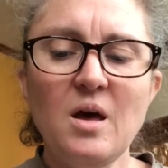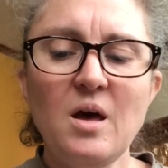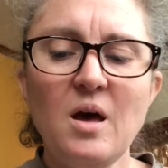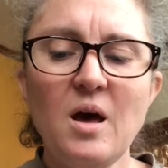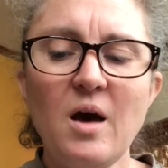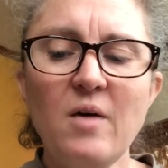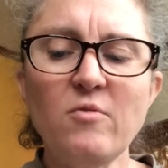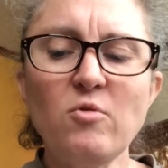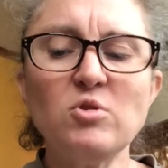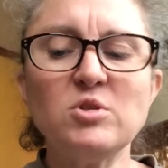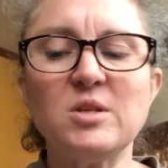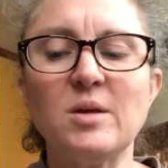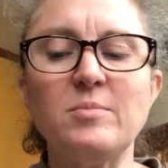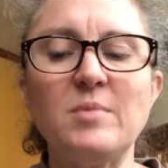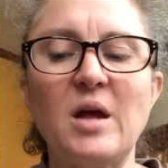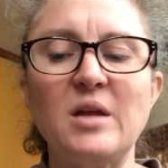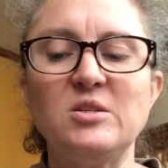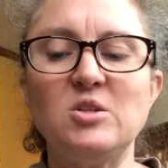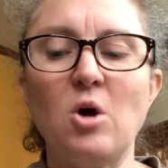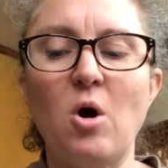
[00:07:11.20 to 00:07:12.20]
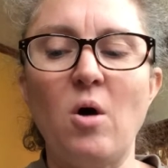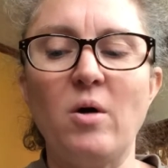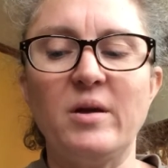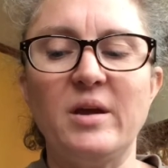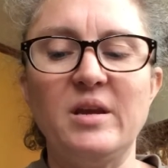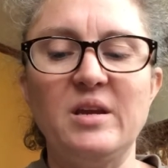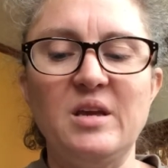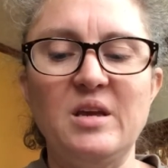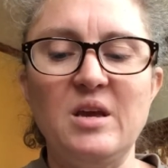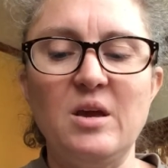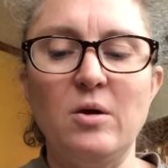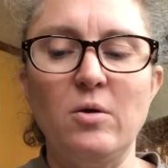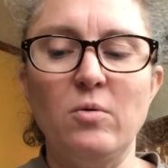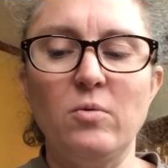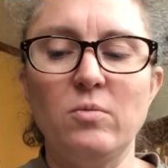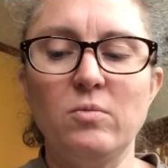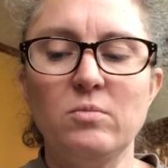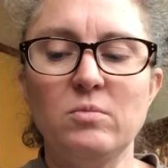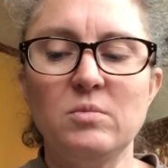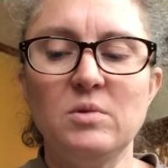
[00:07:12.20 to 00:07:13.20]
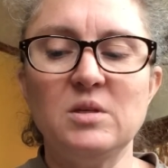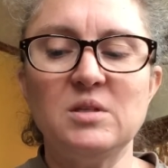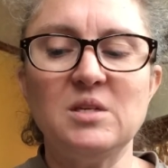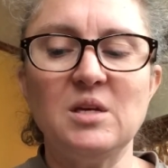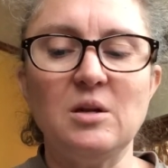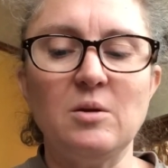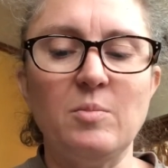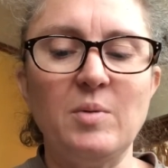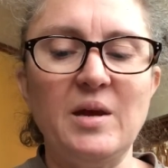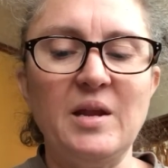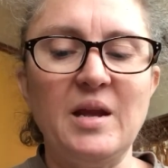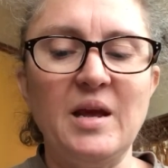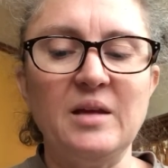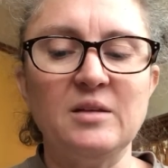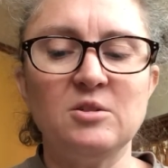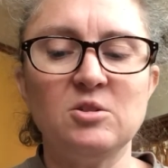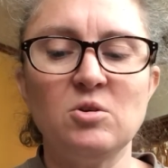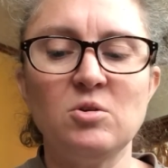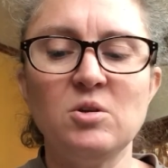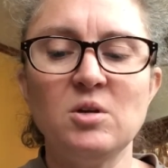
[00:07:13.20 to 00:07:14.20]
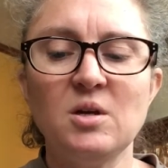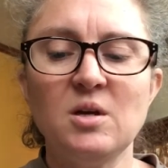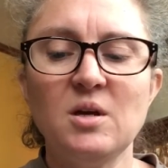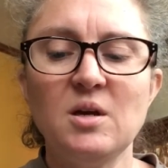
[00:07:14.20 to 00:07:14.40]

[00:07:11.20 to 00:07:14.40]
"Of course I'm not talking to you," the centipede answered.